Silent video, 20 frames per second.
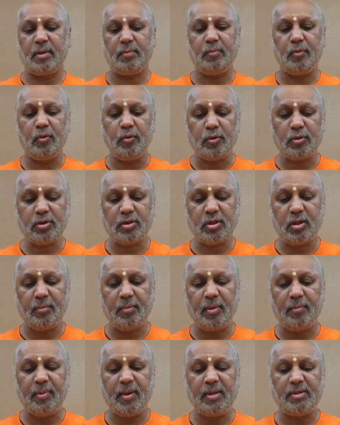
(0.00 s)

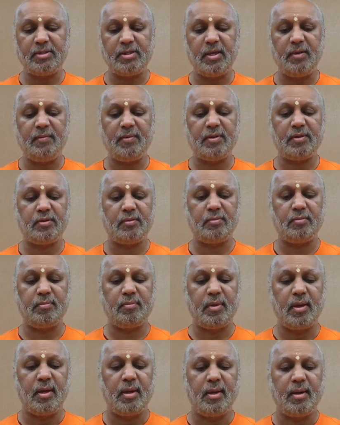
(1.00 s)
Muhurtam
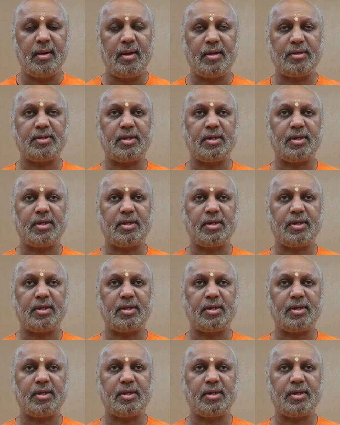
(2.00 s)
abhijivitam na